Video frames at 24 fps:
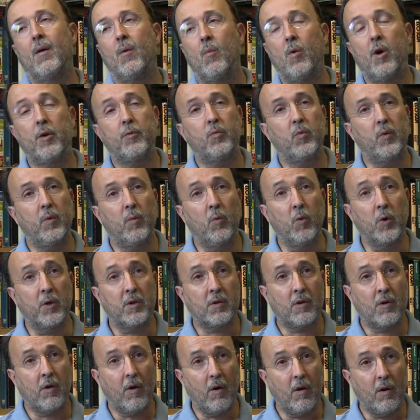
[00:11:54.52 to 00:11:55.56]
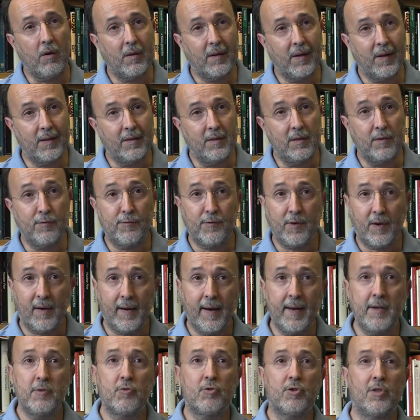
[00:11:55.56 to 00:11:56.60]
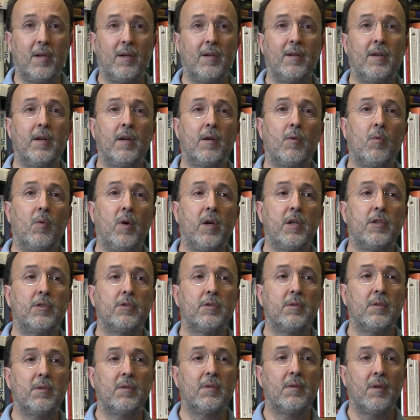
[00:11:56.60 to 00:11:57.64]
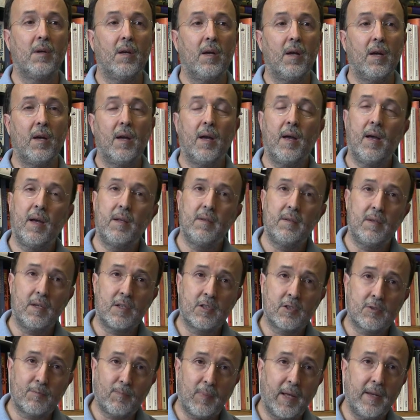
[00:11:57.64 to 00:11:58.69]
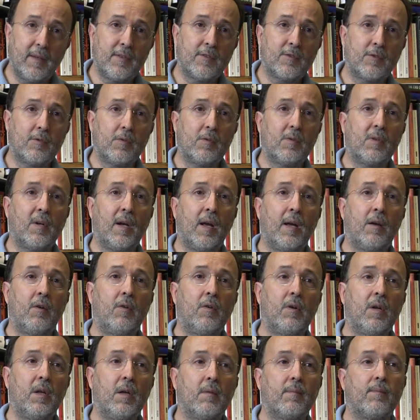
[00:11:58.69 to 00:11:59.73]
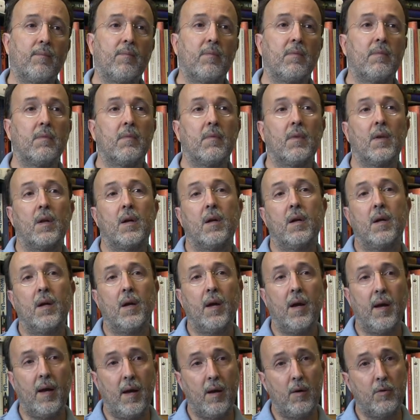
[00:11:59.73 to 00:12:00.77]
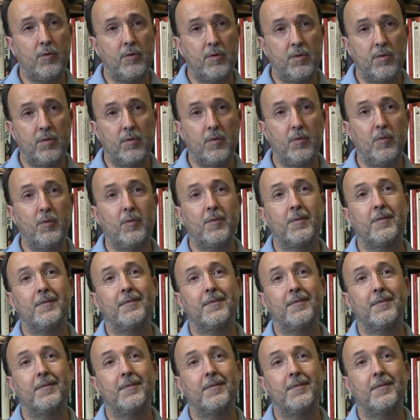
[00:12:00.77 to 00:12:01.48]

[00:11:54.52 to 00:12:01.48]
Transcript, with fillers: what we would call a differential equation and explains to Gregory how to